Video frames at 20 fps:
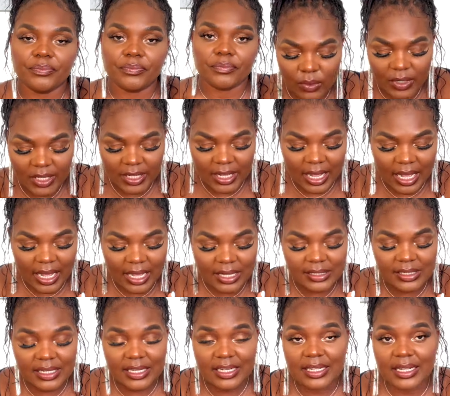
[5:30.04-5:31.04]
it has
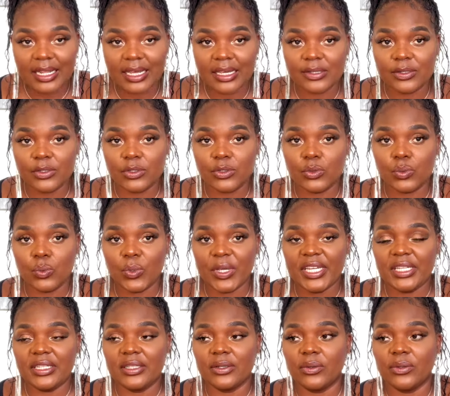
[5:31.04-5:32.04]
a nice
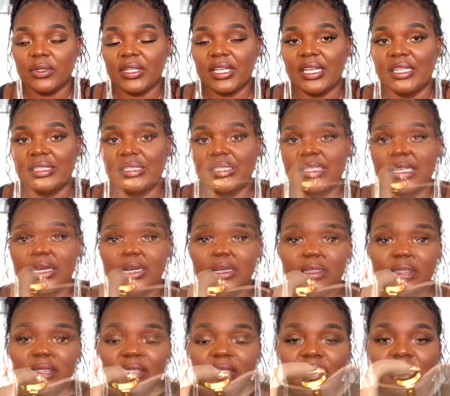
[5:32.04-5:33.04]
suede on the
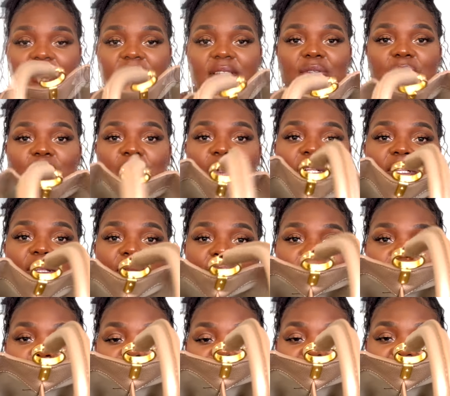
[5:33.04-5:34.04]
inside. This is what it
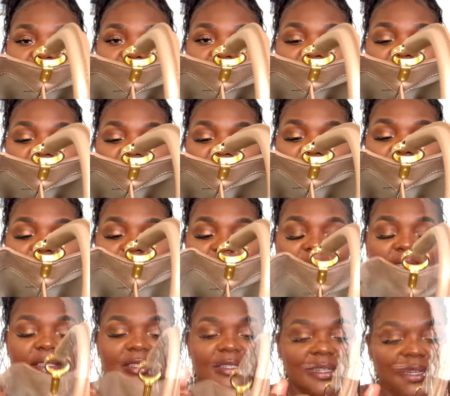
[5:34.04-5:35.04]
looks like on the
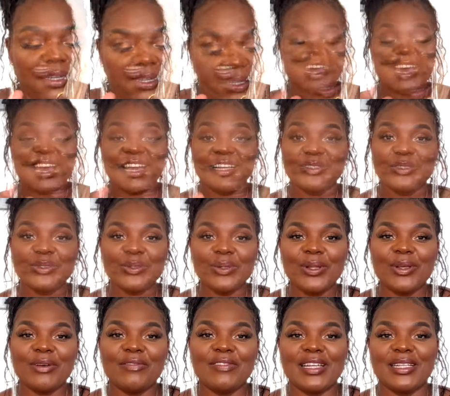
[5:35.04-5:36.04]
inside. I do
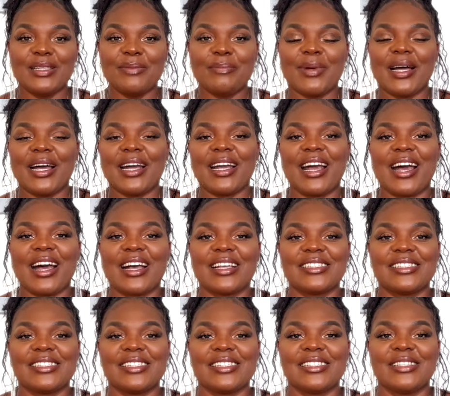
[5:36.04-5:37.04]
love that the bag has
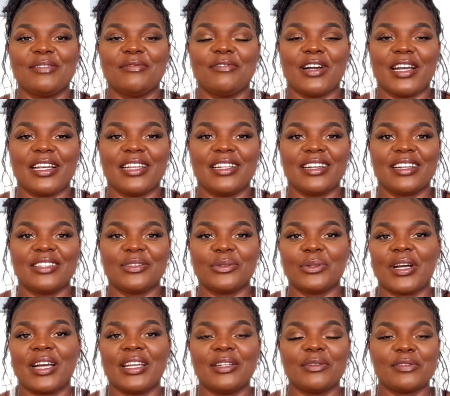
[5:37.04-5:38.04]
this divider to
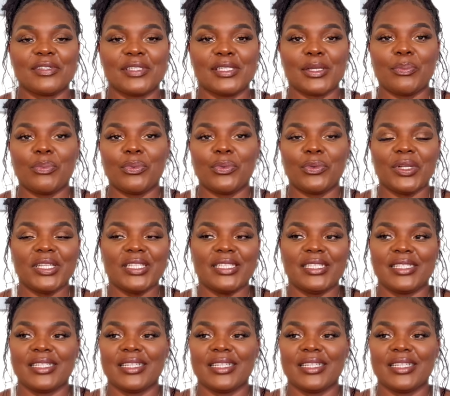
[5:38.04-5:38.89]
kind of separate